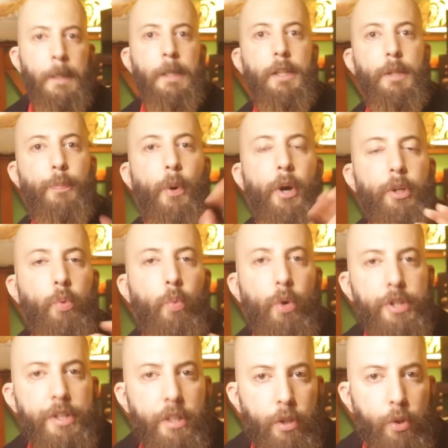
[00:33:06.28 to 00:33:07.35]
The point
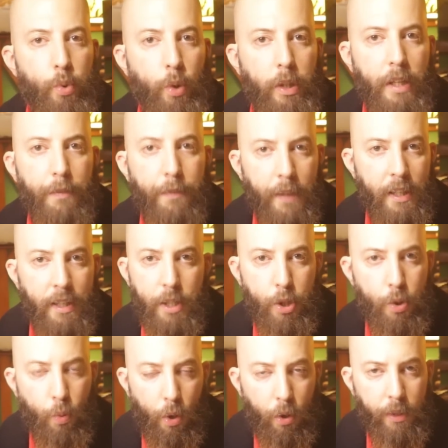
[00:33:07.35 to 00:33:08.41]
wasn't to live in
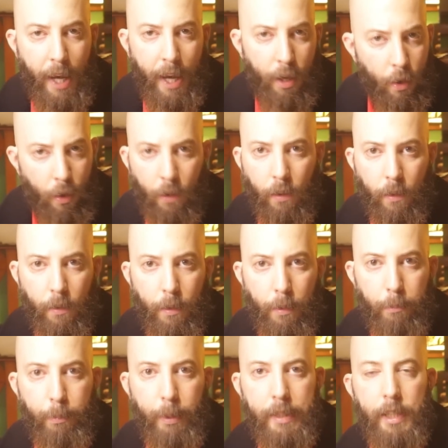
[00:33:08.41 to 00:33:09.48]
this world at all,
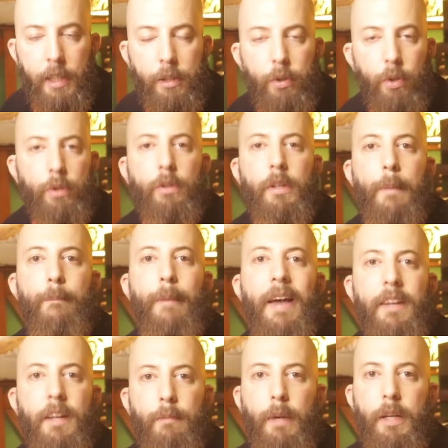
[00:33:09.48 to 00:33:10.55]
but a total
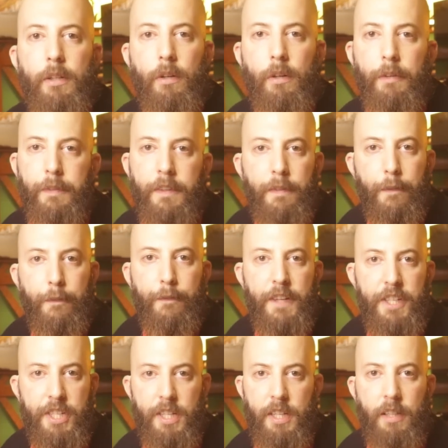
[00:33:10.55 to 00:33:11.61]
abandonment of the
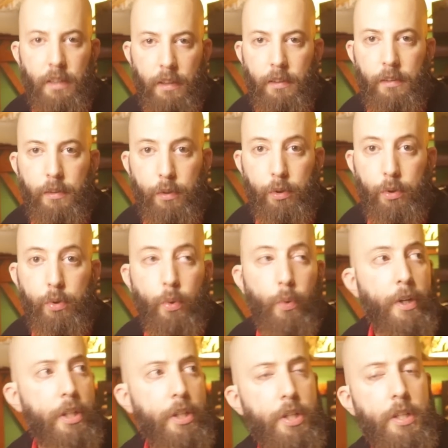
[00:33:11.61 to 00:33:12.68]
physical to
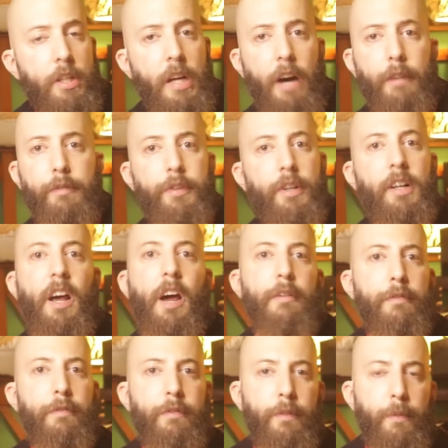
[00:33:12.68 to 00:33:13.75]
reach the
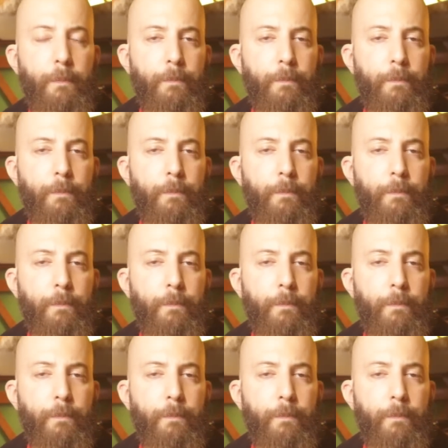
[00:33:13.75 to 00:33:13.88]
afterlife.